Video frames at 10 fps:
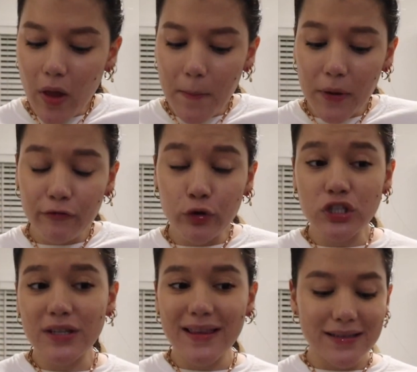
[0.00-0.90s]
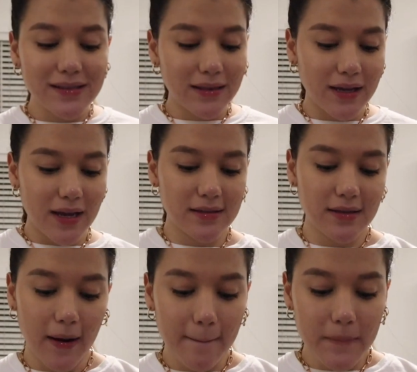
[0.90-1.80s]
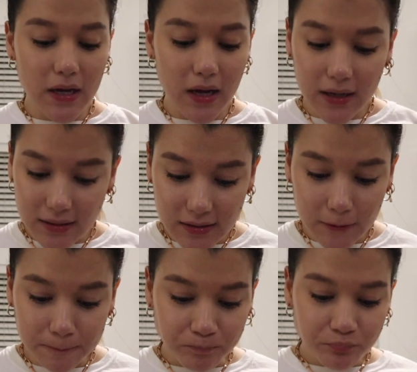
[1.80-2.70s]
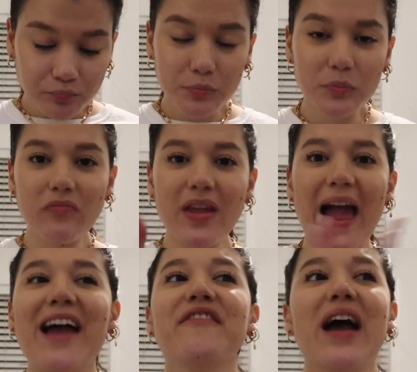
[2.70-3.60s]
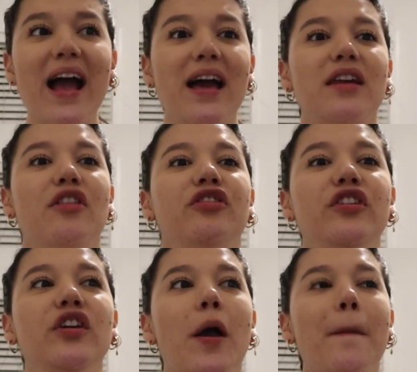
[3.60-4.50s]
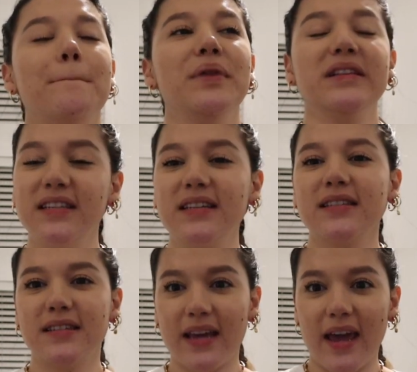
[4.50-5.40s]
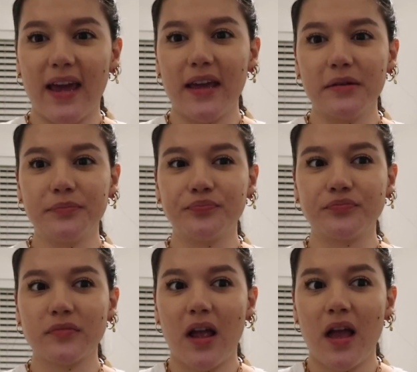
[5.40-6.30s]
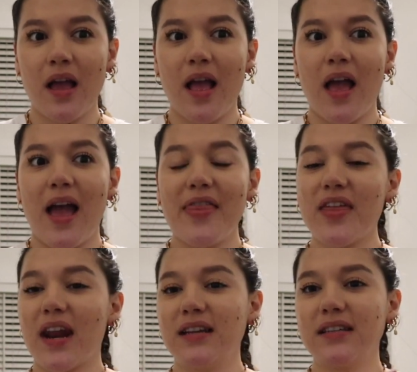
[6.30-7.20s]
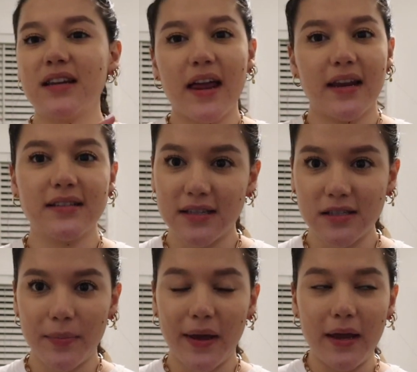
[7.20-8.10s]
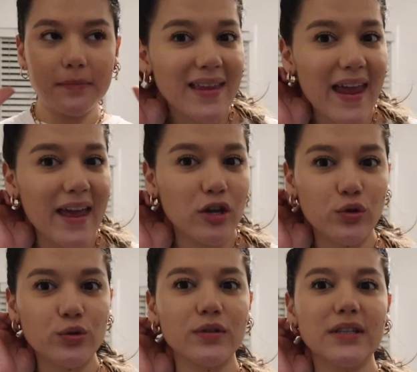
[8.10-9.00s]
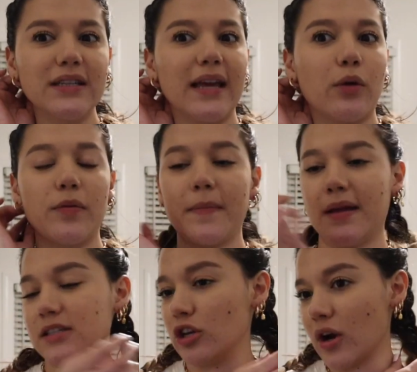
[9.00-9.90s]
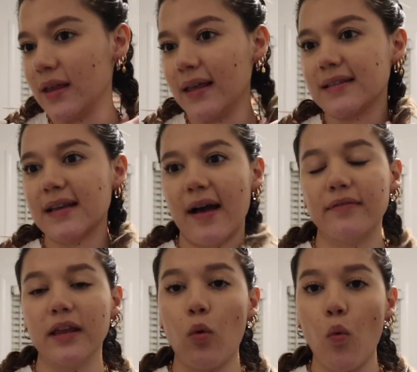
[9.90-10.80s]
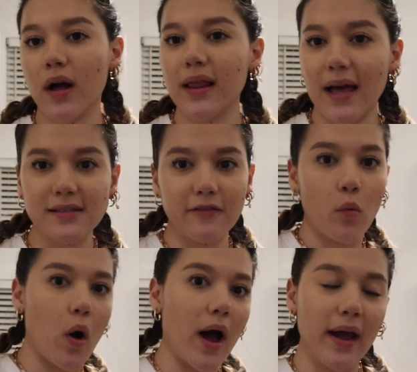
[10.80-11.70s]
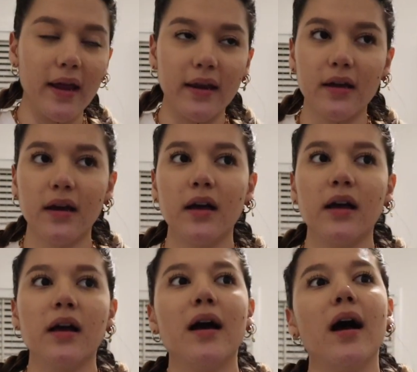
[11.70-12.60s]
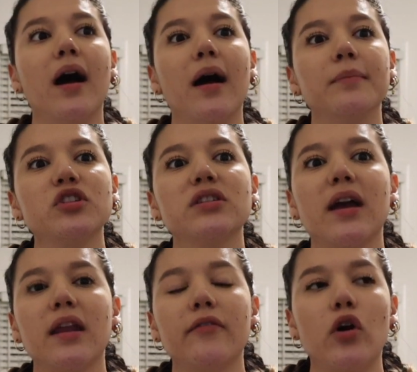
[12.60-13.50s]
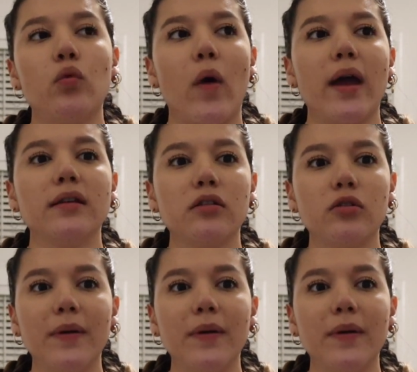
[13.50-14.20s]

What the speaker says: But unfortunately that's not the case today because I've had the busiest day that I did not anticipate. And usually, like with my dinner, I like to have like 1 glass of wine, just to kind of unwind a little